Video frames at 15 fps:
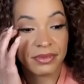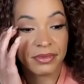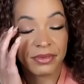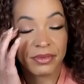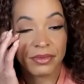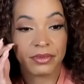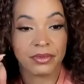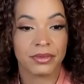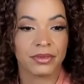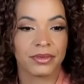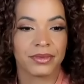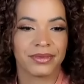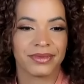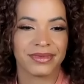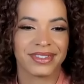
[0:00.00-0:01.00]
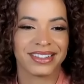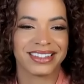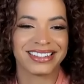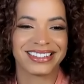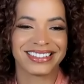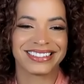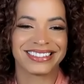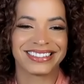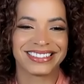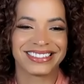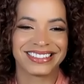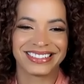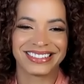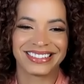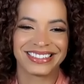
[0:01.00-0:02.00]

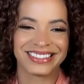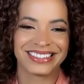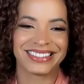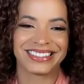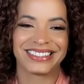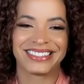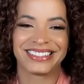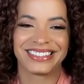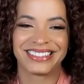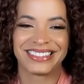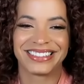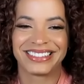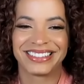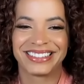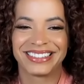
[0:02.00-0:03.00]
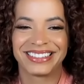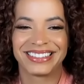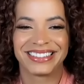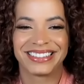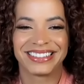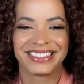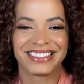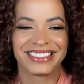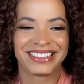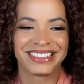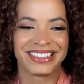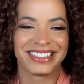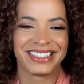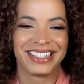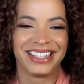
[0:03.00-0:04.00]

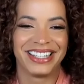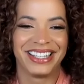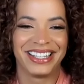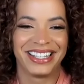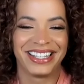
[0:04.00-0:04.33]
(not speaking)